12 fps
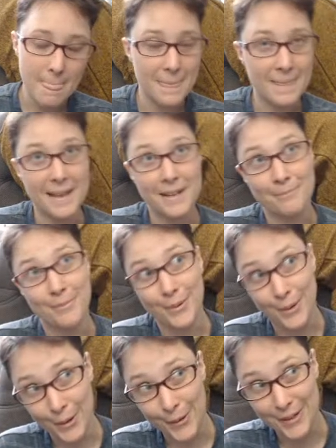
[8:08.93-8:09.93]
Nate
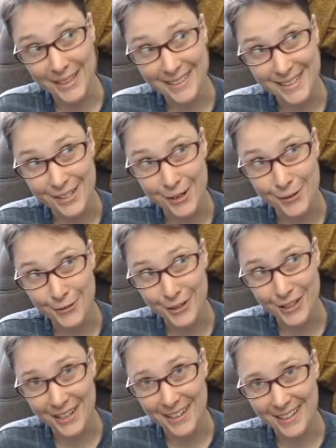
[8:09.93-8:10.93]
Brody is over
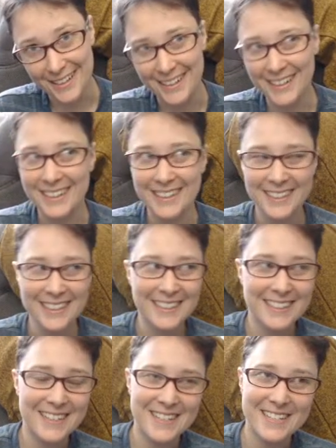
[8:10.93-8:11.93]
there.
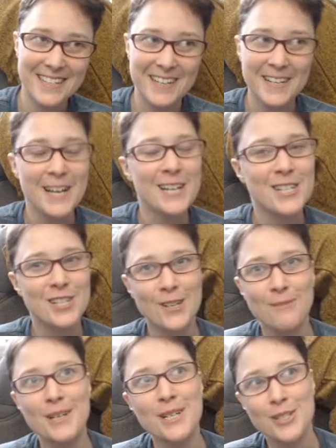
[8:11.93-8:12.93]
There's like
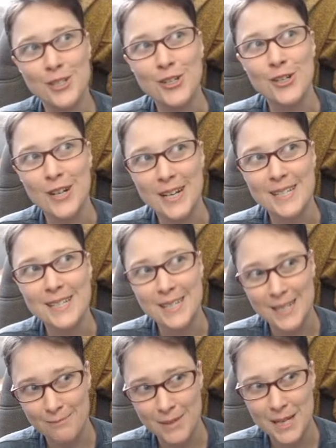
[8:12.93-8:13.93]
some
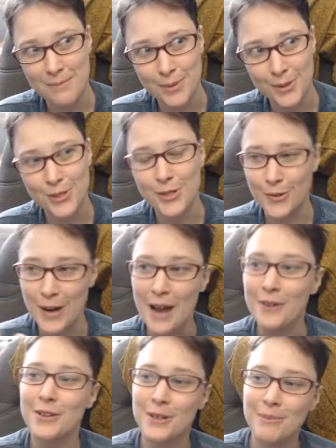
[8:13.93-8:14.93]
interesting people
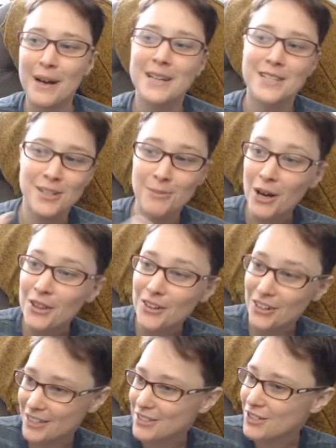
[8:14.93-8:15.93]
surrounded by some
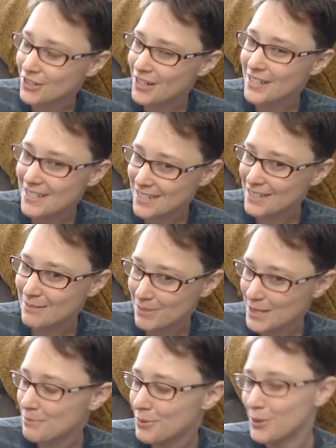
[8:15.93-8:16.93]
other interesting
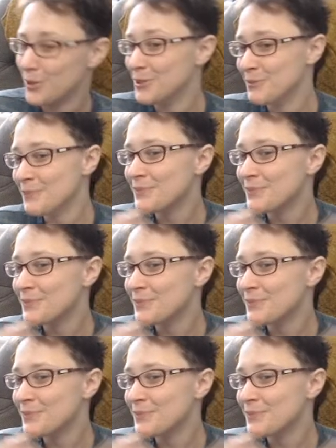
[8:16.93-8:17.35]
people.